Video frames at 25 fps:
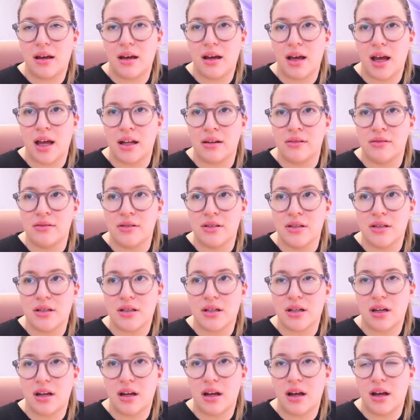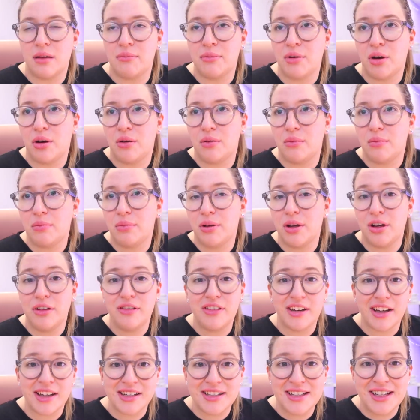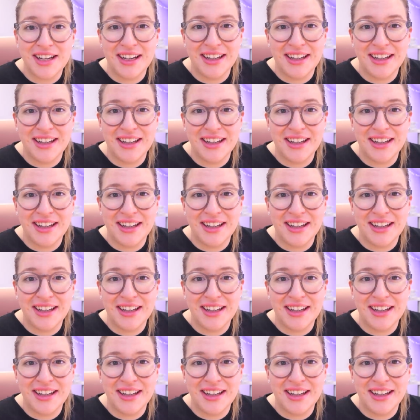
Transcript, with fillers: and I'm not perfect